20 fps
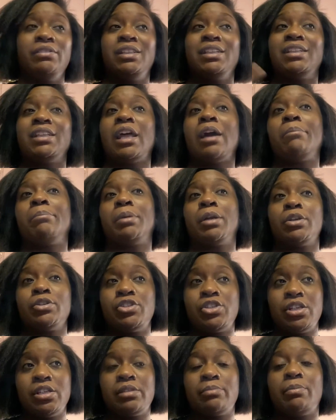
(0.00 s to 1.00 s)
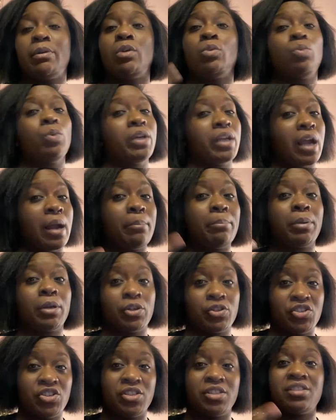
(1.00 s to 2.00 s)
that I purchased, but where I
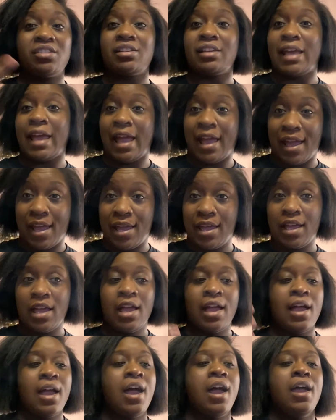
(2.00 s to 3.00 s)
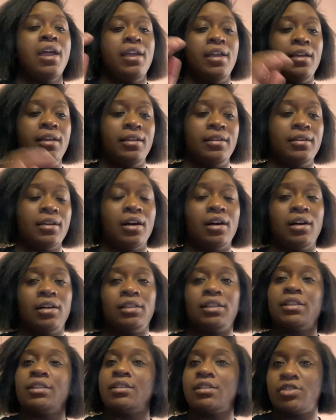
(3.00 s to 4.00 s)
purchased it at, in
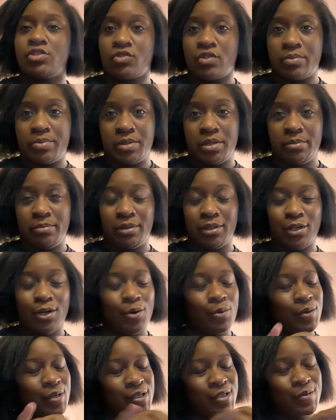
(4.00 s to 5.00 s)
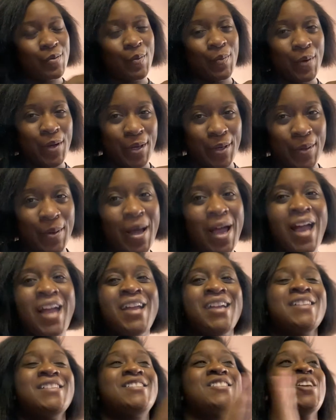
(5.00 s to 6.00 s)
the description below as well.
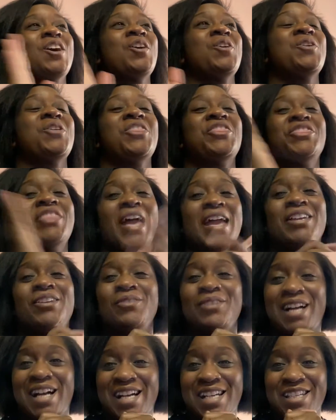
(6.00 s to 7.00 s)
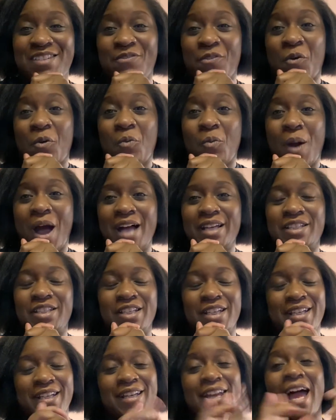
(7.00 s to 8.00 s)
So thank you guys for
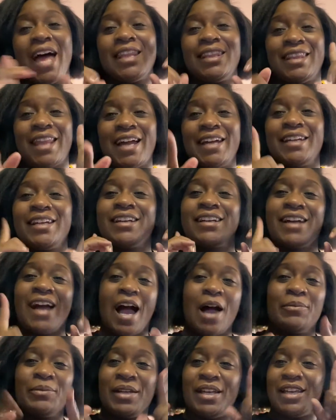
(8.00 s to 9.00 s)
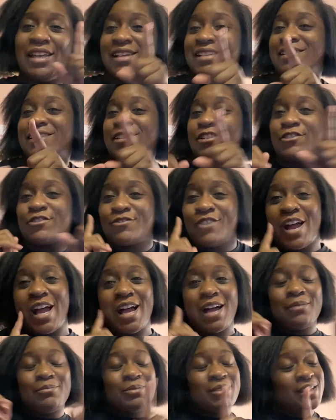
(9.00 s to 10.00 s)
watching. Like, comment, and
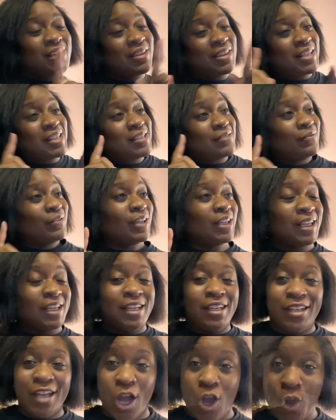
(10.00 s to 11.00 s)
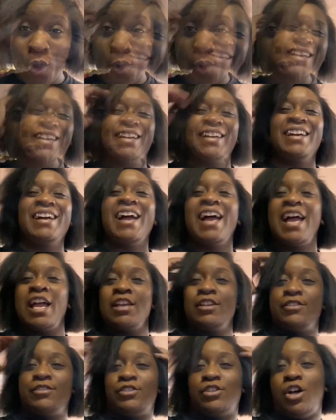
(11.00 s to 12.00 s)
subscribe to this video.
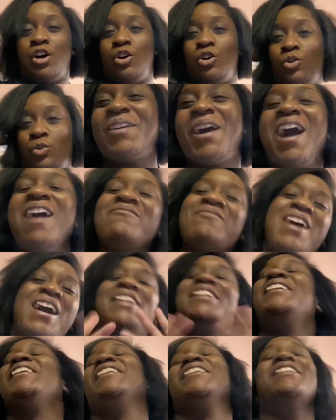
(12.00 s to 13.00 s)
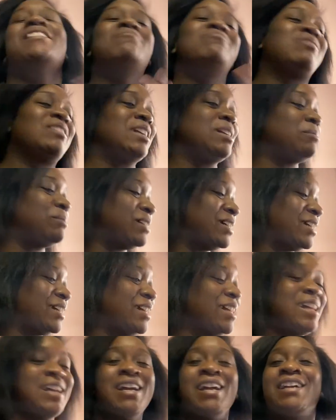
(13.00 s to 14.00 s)
So I'm out of here. I'm rambling.
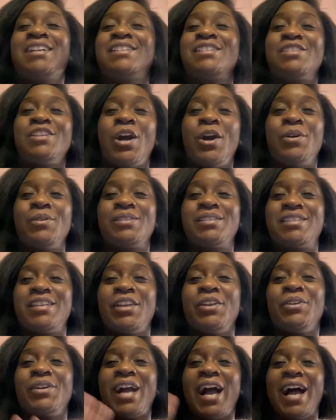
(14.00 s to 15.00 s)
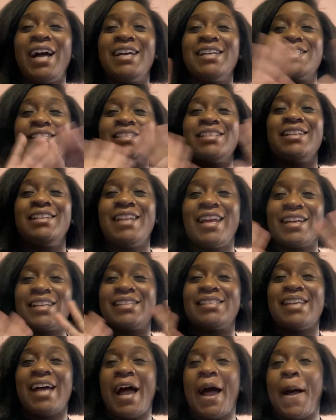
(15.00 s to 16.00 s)
So see you guys till next
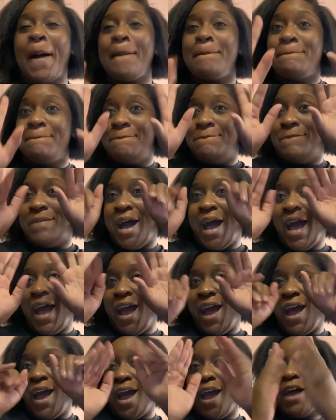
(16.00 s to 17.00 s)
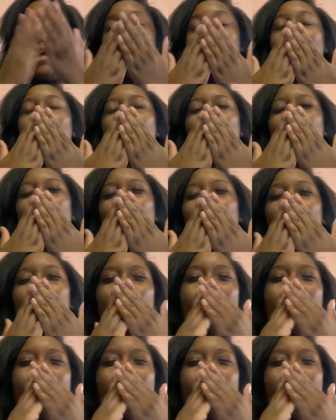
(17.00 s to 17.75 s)
time. Bye.